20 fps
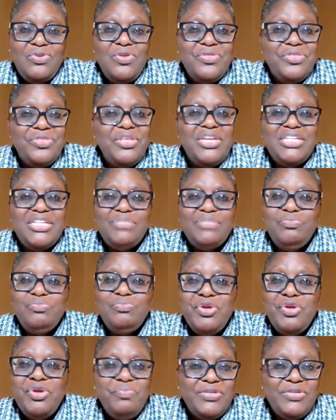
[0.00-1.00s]
Nothing is
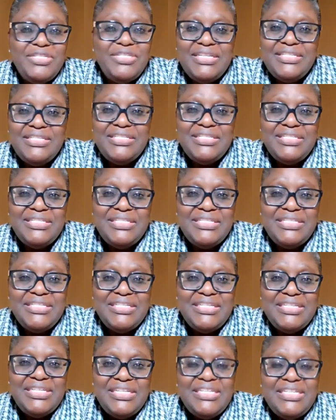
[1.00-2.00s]
more important
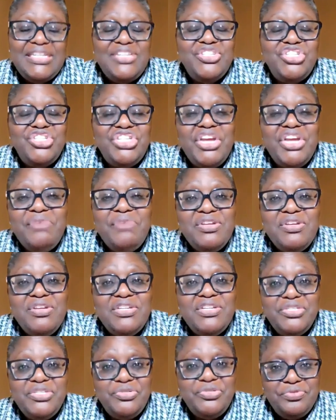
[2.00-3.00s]
than
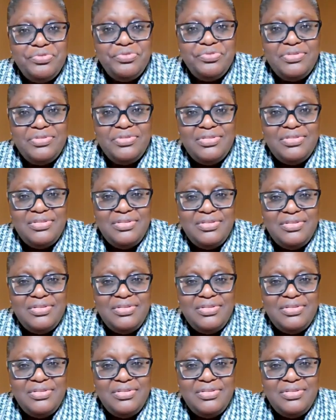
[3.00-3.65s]
sharing this truth